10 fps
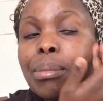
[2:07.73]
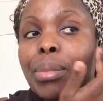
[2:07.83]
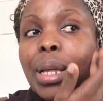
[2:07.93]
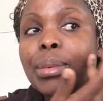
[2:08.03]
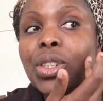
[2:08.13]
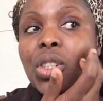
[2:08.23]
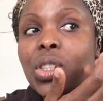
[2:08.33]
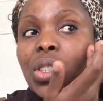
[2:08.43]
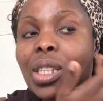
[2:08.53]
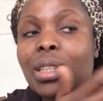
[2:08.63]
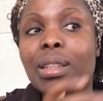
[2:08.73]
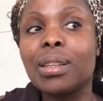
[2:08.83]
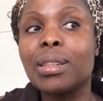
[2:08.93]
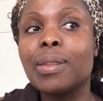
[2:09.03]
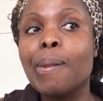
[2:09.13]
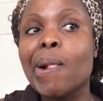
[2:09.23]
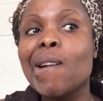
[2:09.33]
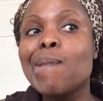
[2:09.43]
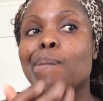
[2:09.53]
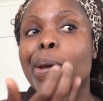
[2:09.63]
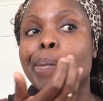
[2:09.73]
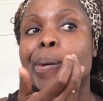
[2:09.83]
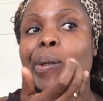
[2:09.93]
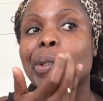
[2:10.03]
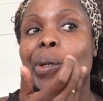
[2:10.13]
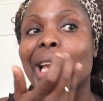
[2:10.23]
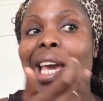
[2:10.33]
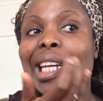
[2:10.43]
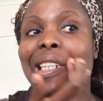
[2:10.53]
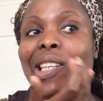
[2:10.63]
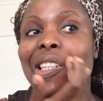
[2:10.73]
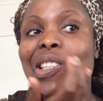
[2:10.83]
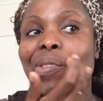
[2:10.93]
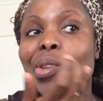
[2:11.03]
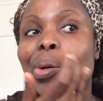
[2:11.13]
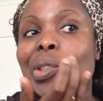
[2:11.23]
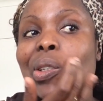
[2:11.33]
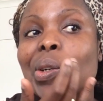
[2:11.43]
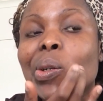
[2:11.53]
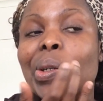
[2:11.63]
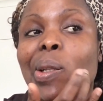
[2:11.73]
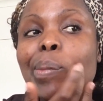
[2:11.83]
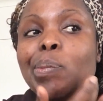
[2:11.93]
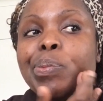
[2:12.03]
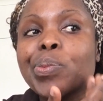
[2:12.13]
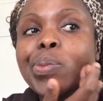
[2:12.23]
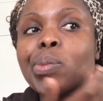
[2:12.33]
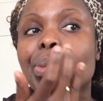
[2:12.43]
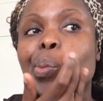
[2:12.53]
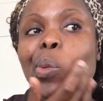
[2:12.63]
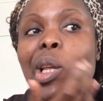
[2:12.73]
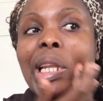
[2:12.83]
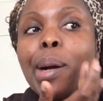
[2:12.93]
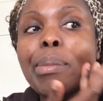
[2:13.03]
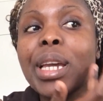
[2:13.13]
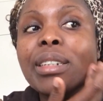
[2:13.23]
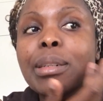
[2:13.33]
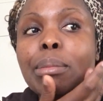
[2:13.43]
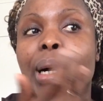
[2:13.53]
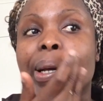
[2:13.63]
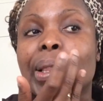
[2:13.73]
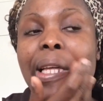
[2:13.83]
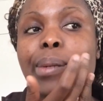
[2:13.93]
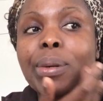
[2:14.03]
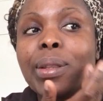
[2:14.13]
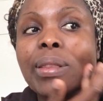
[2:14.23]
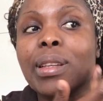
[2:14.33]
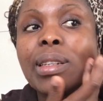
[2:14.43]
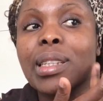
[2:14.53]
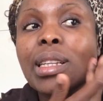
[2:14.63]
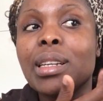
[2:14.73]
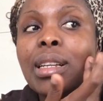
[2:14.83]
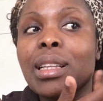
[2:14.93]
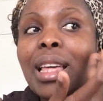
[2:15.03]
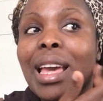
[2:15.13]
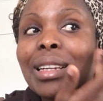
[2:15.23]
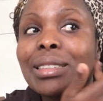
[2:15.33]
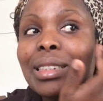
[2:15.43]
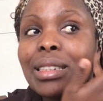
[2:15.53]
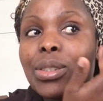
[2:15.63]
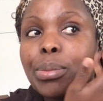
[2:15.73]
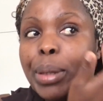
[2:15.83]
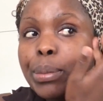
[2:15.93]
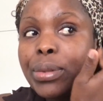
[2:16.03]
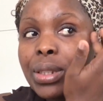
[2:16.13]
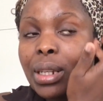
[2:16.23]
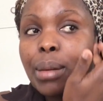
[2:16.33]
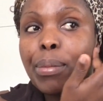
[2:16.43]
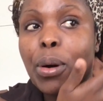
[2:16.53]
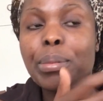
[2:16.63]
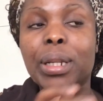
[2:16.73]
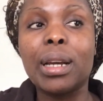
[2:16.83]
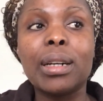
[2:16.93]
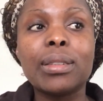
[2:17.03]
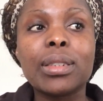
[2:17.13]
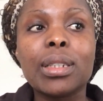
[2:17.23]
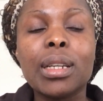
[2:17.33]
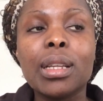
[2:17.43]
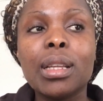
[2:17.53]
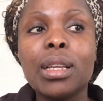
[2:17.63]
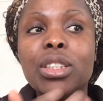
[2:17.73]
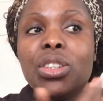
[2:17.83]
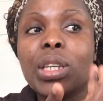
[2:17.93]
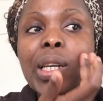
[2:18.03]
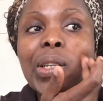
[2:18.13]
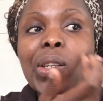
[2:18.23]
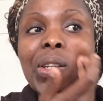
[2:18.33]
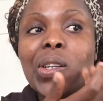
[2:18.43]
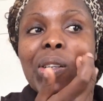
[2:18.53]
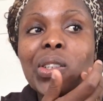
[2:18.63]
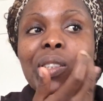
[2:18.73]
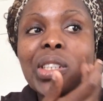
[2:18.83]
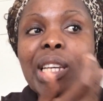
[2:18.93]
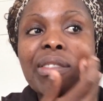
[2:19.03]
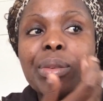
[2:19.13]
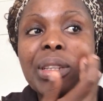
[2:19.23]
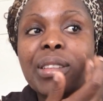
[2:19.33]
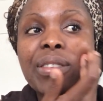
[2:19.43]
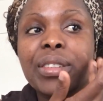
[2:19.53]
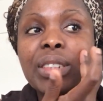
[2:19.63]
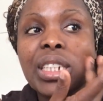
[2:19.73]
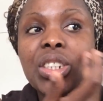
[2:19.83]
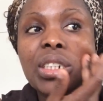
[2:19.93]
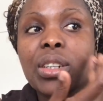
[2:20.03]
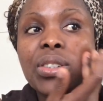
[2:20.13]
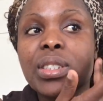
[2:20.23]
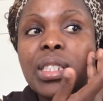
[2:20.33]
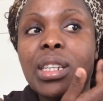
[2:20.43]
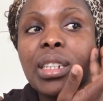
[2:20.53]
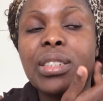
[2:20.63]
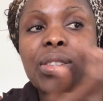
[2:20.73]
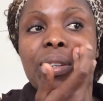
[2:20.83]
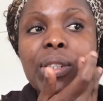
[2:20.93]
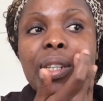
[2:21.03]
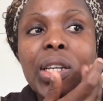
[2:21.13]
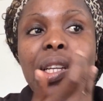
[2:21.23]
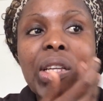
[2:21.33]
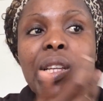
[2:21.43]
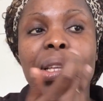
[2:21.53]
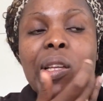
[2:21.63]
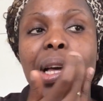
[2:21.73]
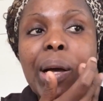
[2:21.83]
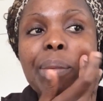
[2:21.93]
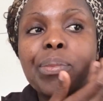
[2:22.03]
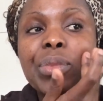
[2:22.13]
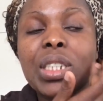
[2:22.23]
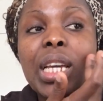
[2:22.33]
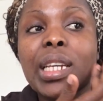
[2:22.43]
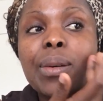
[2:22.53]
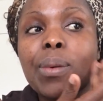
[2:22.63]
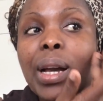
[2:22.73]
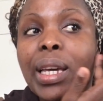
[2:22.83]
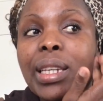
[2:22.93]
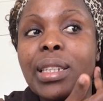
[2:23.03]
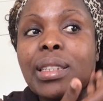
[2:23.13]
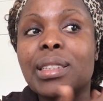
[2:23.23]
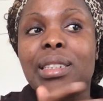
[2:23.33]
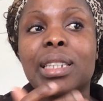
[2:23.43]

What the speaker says: blemishes and the pimples or acne, if you want to call them. Now, bear in mind that with the acne or pimples that are popping out, you cannot, even with the foundation and concealers on, take away the